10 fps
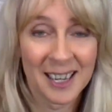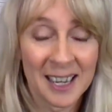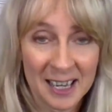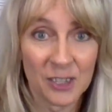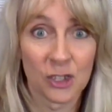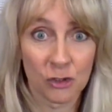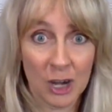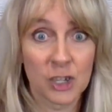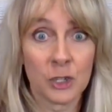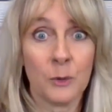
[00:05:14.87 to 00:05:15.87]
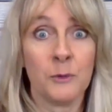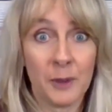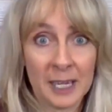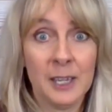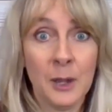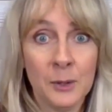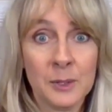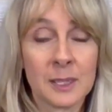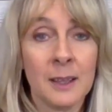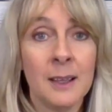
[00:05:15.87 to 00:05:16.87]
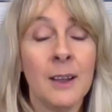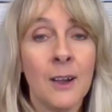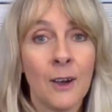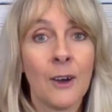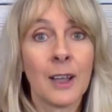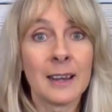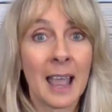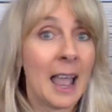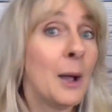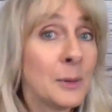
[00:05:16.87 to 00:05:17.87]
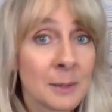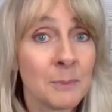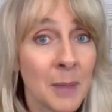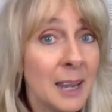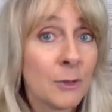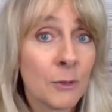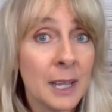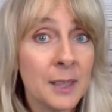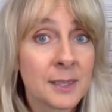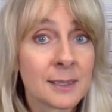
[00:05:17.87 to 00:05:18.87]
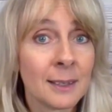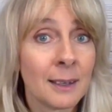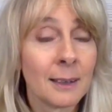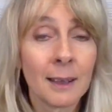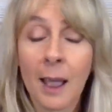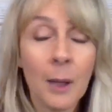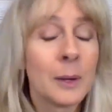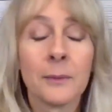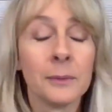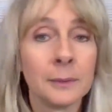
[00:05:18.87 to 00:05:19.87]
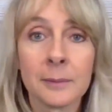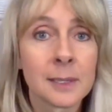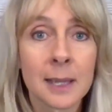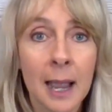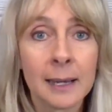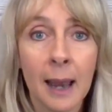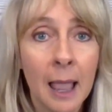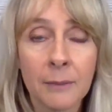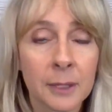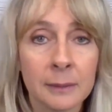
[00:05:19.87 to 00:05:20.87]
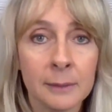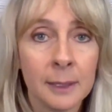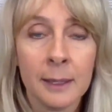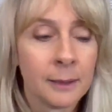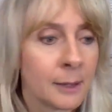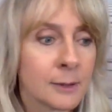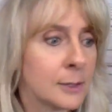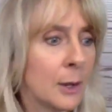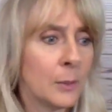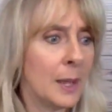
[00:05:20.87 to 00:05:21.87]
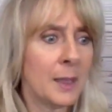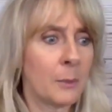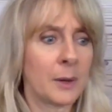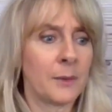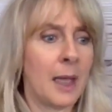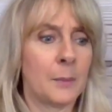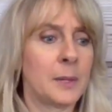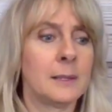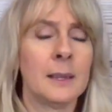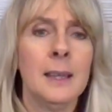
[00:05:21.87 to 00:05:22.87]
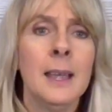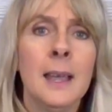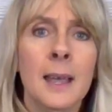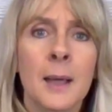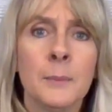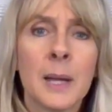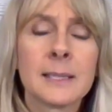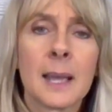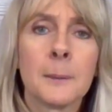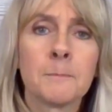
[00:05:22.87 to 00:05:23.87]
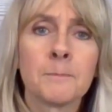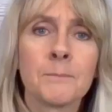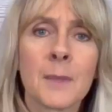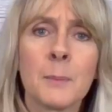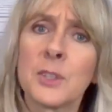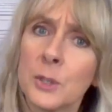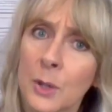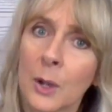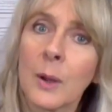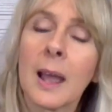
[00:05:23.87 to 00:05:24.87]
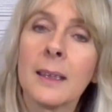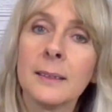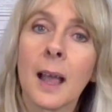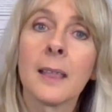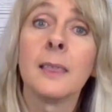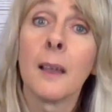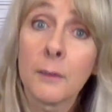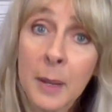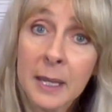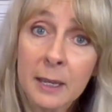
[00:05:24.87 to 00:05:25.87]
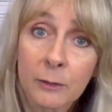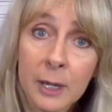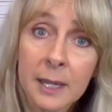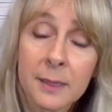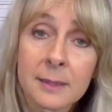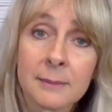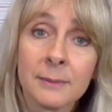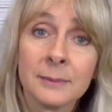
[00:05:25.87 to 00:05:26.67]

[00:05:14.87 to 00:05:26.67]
instructional videos on how to make wreaths, I would have died laughing. There's no way that would have happened. But I love making wreaths.